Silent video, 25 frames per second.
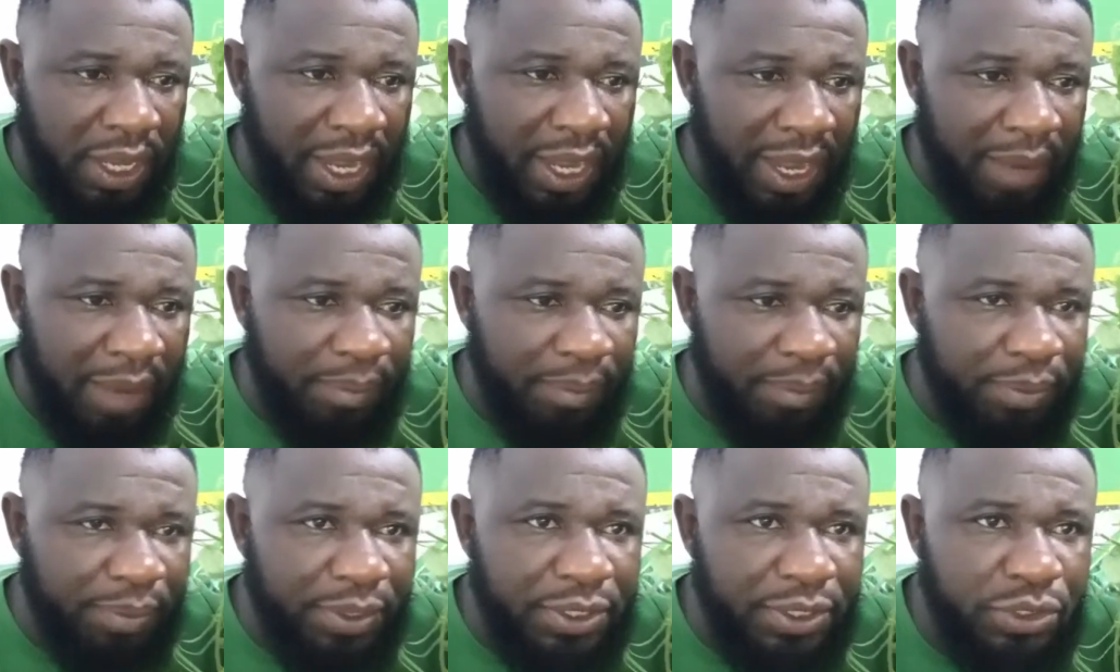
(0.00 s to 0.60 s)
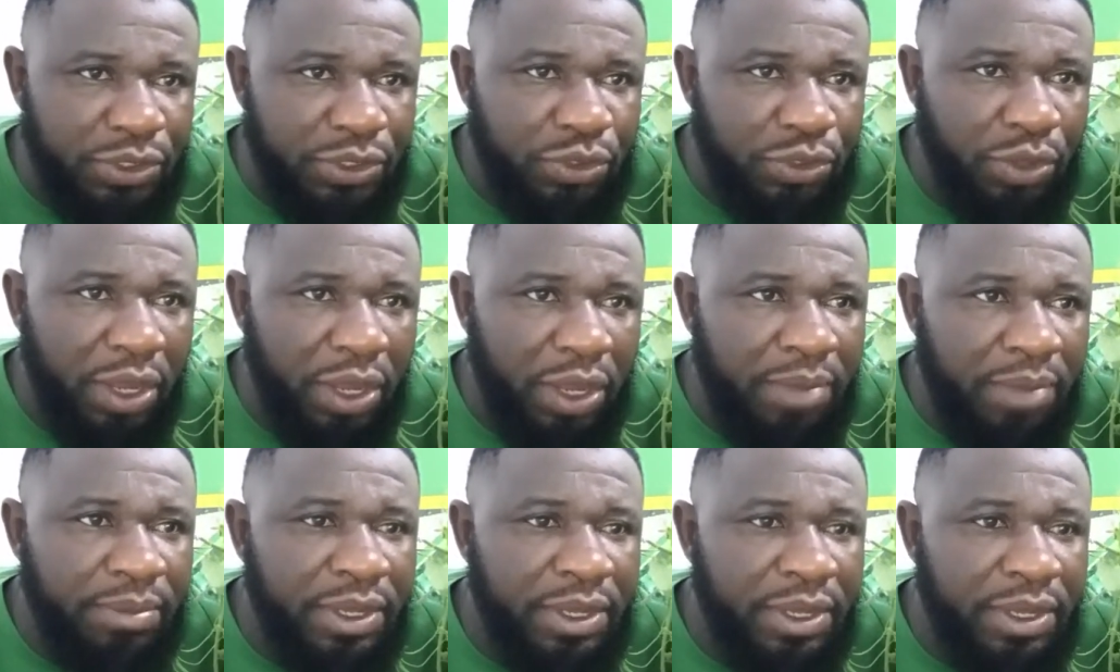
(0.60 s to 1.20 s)
And please
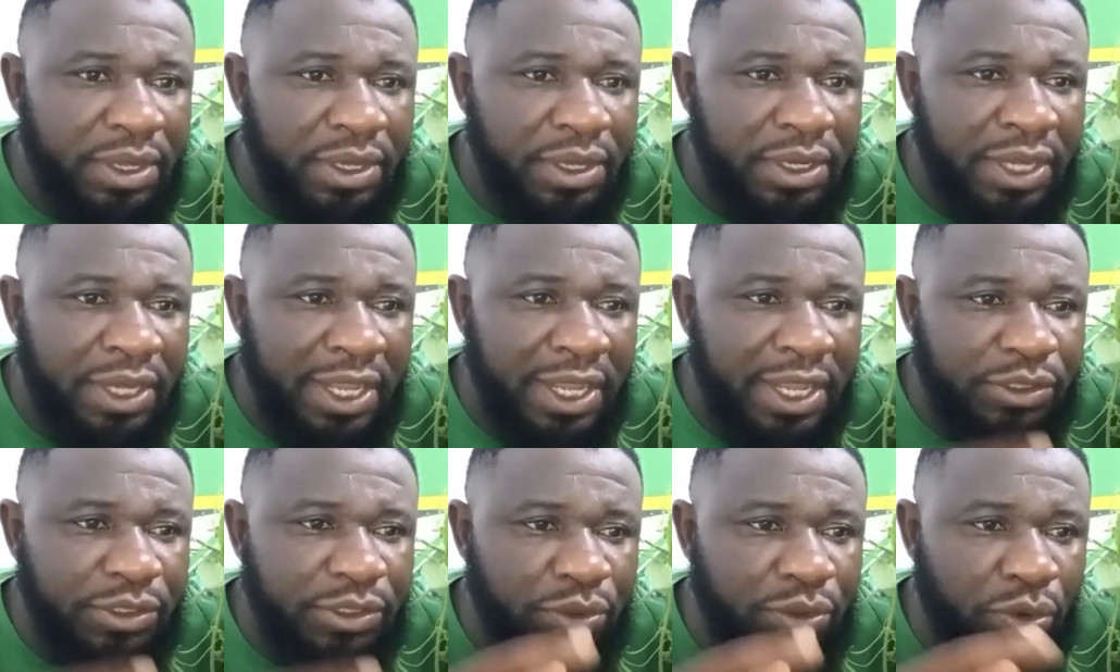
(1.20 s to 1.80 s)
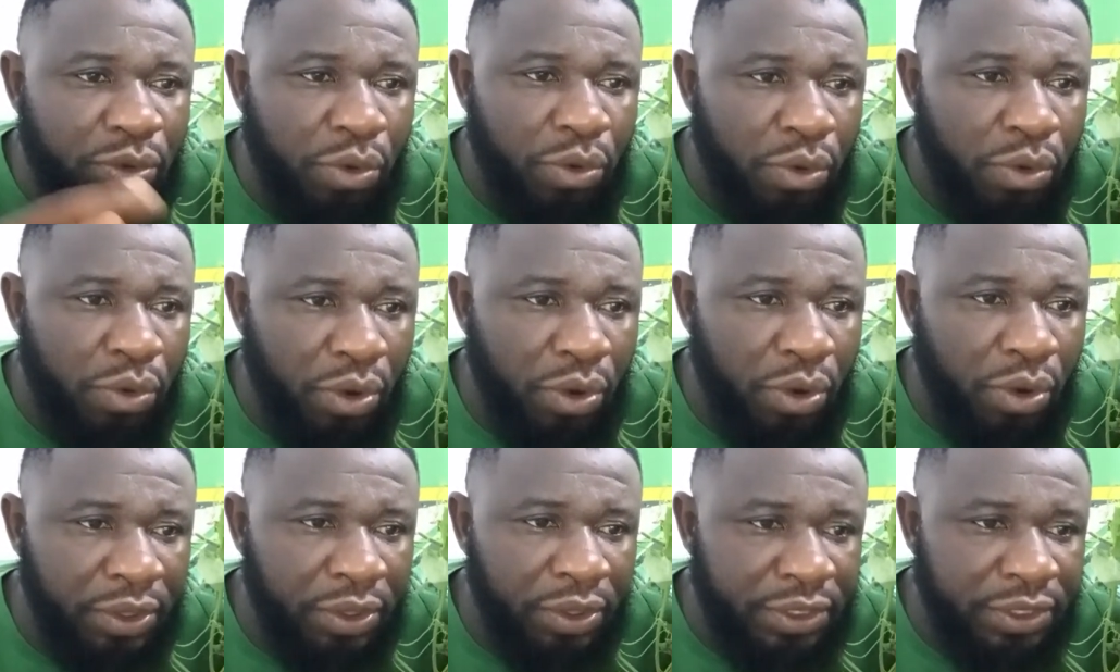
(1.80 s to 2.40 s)
join me. Let's
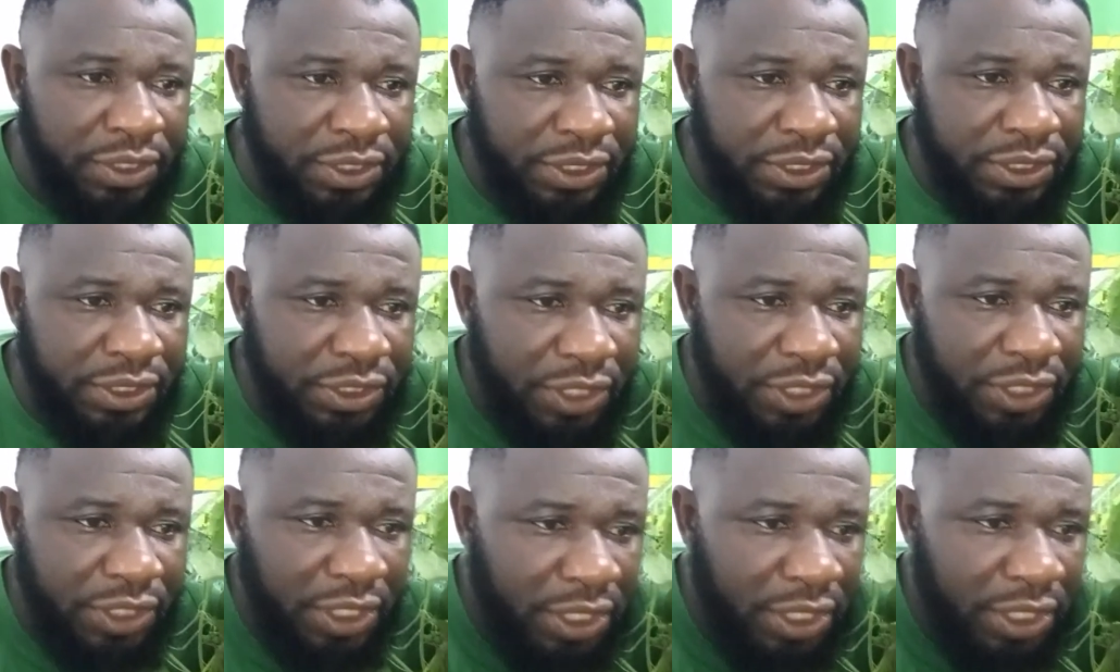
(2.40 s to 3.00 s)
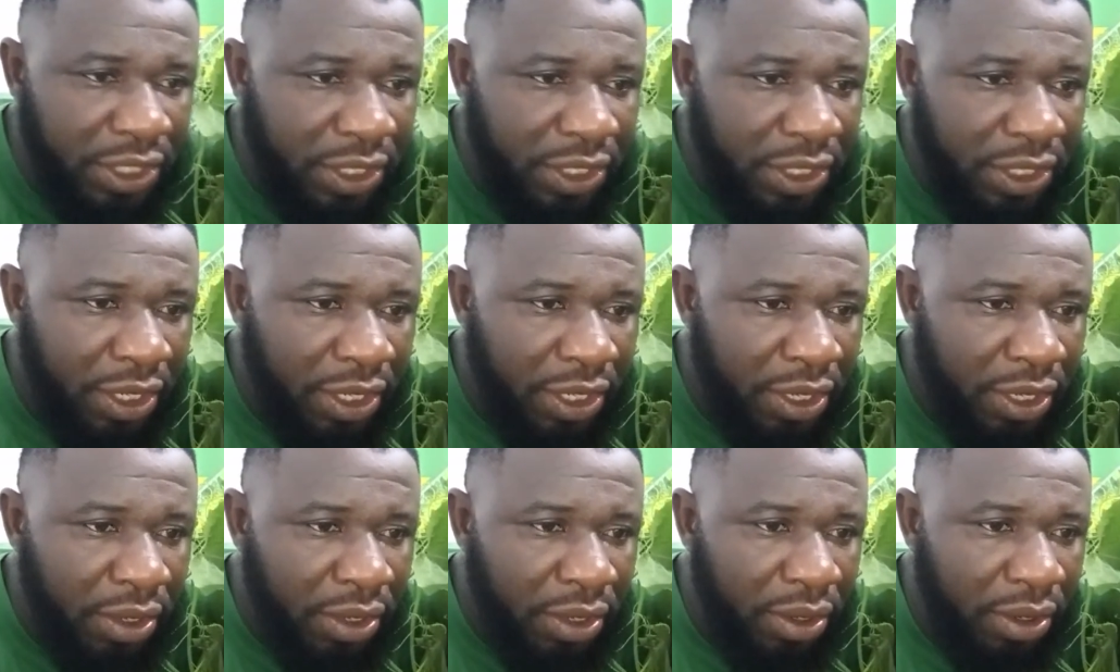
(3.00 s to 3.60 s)
go on this journey
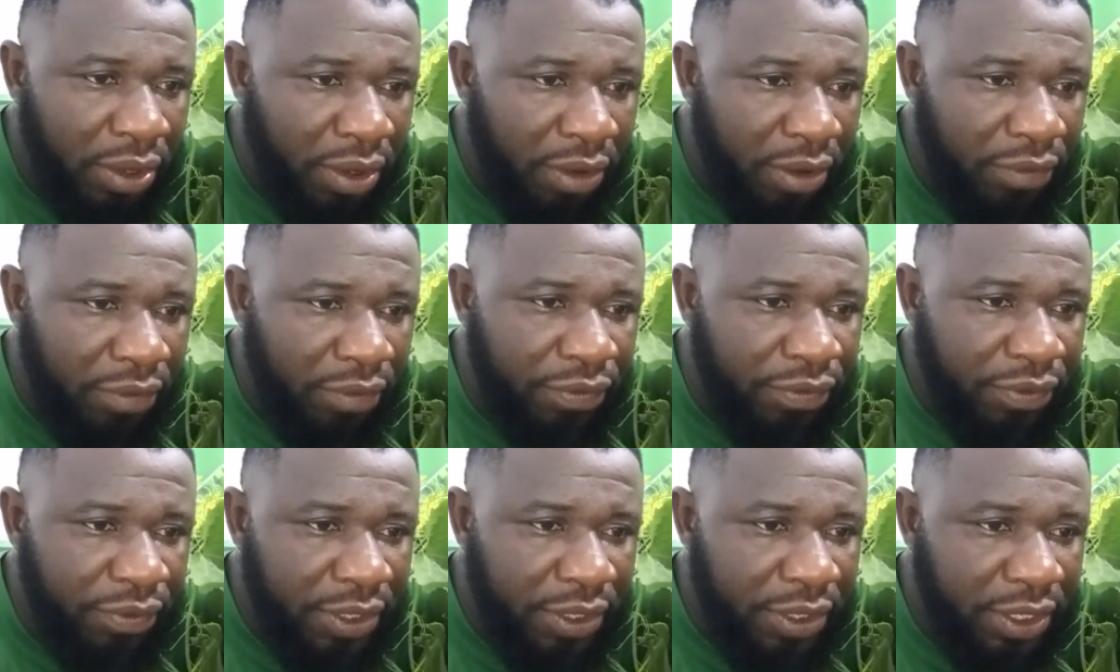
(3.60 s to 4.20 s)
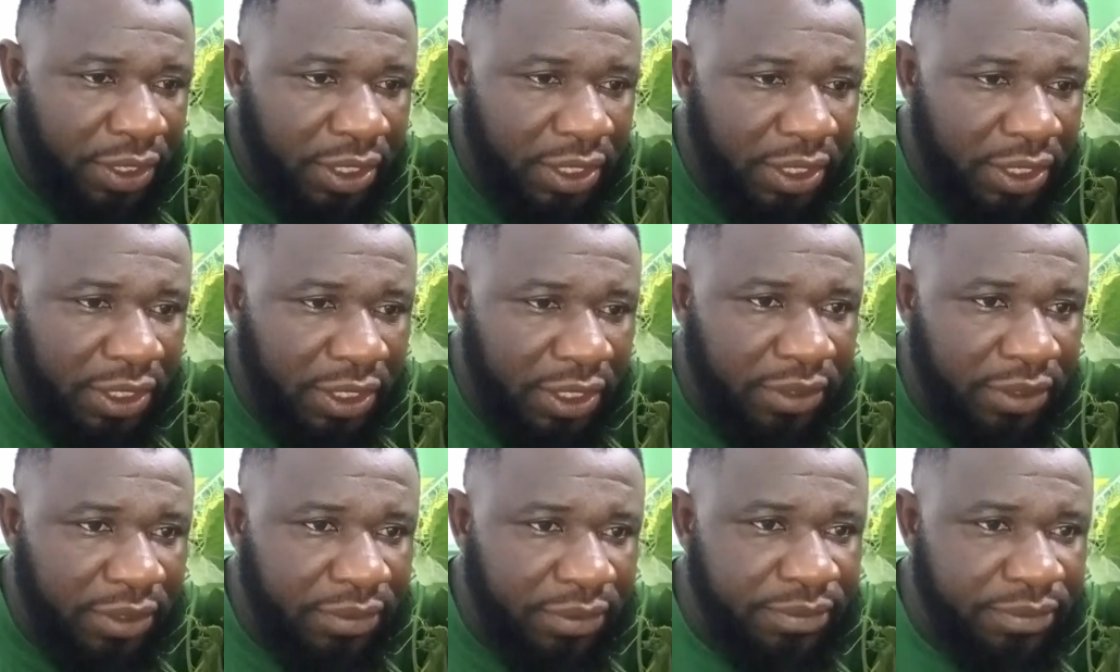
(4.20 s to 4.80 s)
of
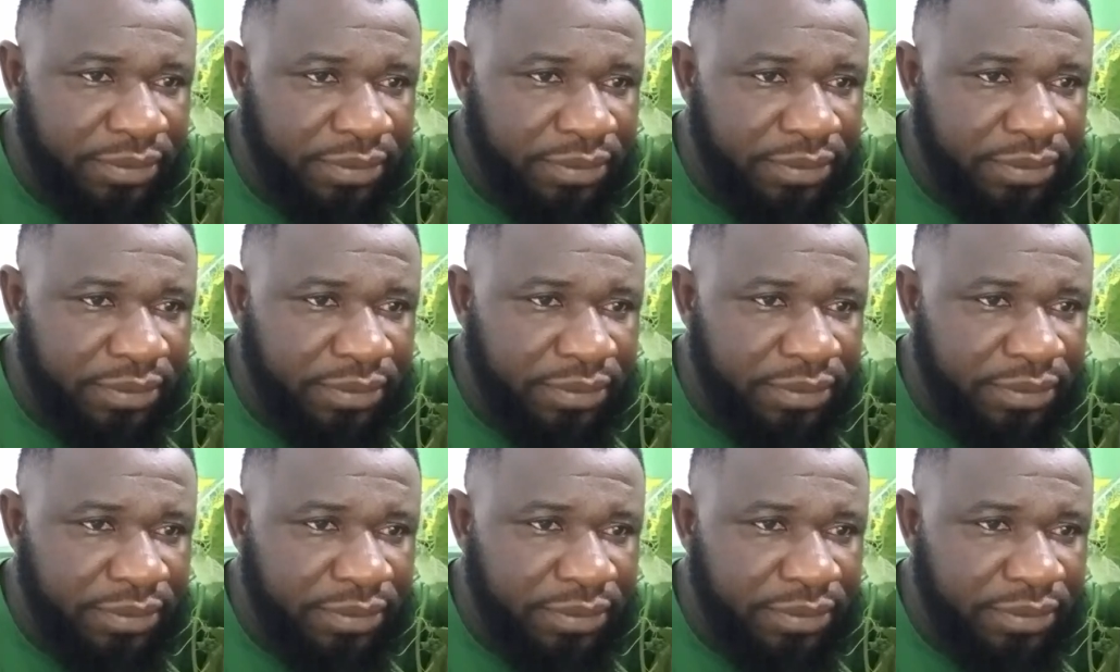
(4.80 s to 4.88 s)
healing.